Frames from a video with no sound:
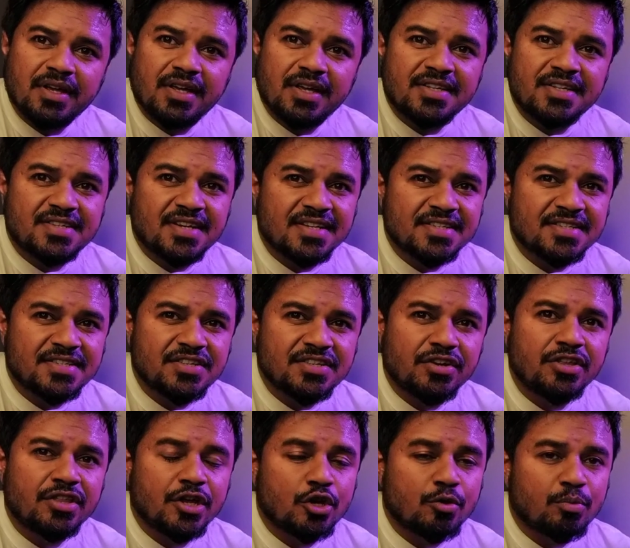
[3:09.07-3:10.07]
it's
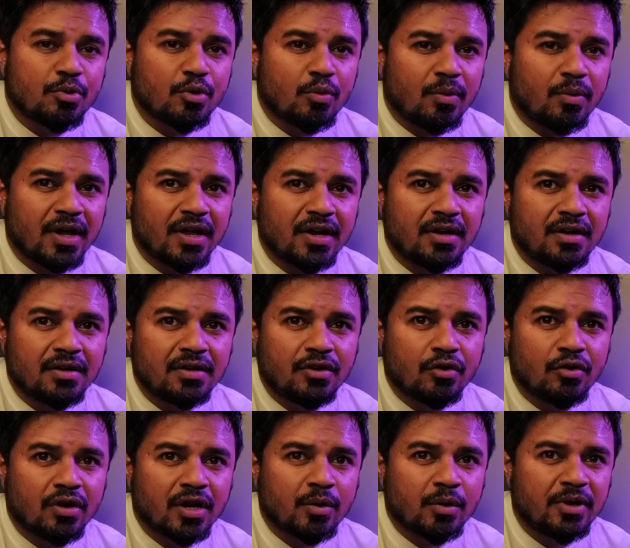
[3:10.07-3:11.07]
necessary that you provide
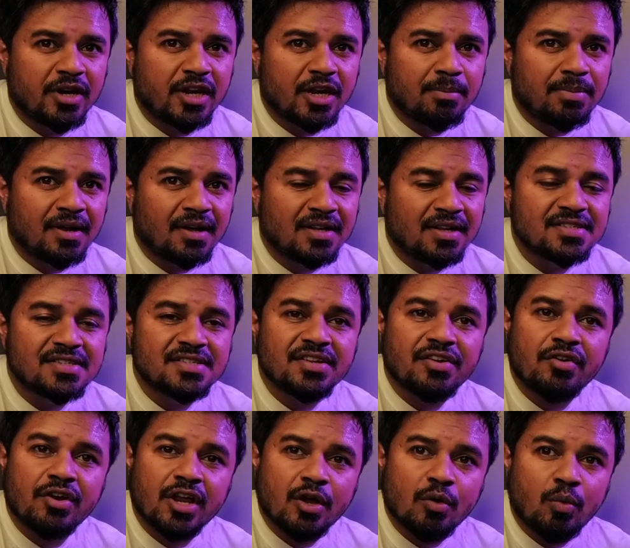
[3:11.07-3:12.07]
your aquatic plants the
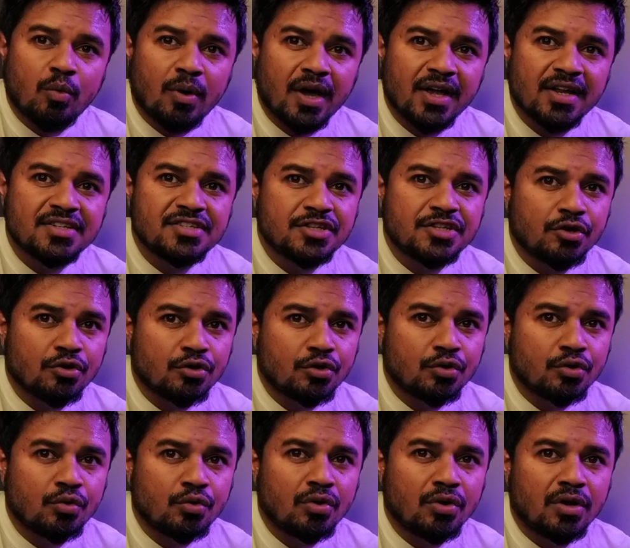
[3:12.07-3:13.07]
required
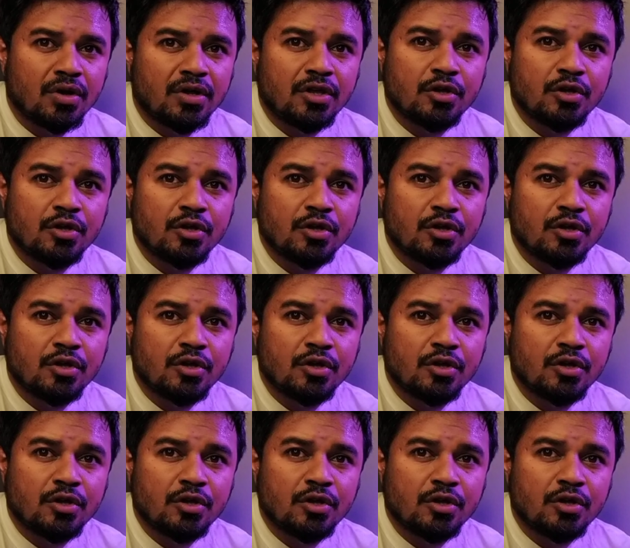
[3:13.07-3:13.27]
CO2